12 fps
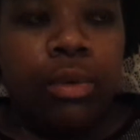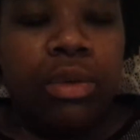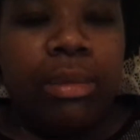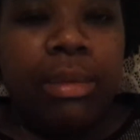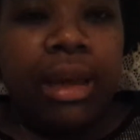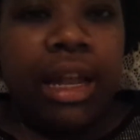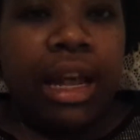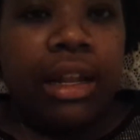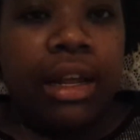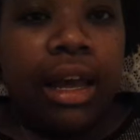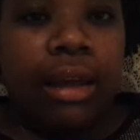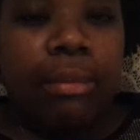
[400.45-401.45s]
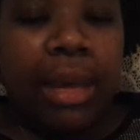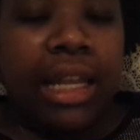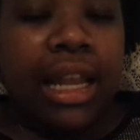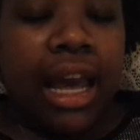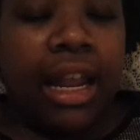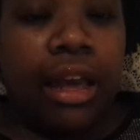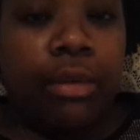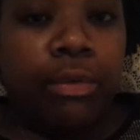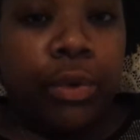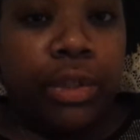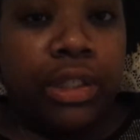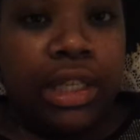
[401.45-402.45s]
we may not have
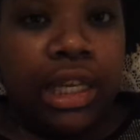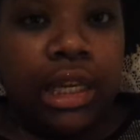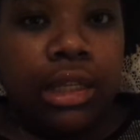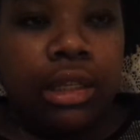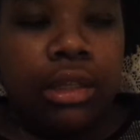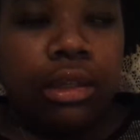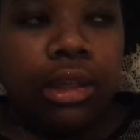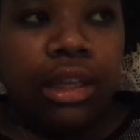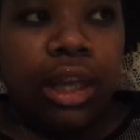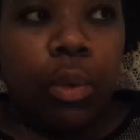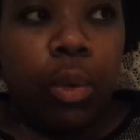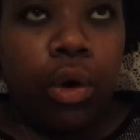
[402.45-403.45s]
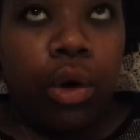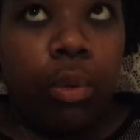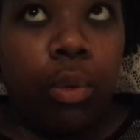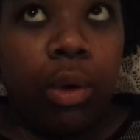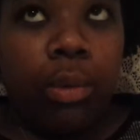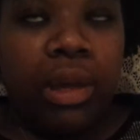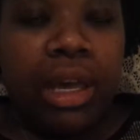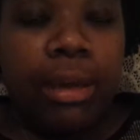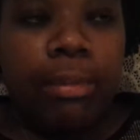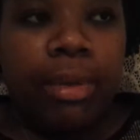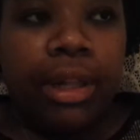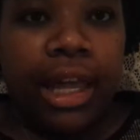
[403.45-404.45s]
foreseen, like they weren't what
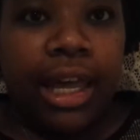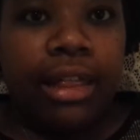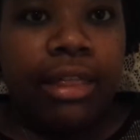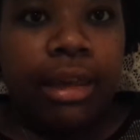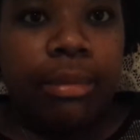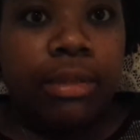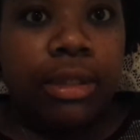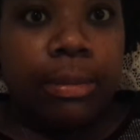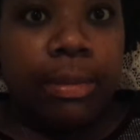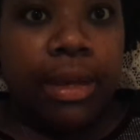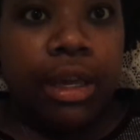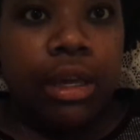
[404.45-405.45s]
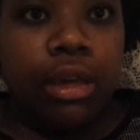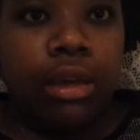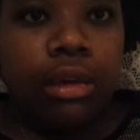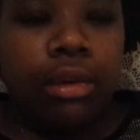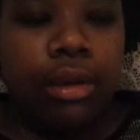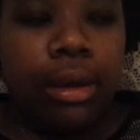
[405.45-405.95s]
we planned them to be.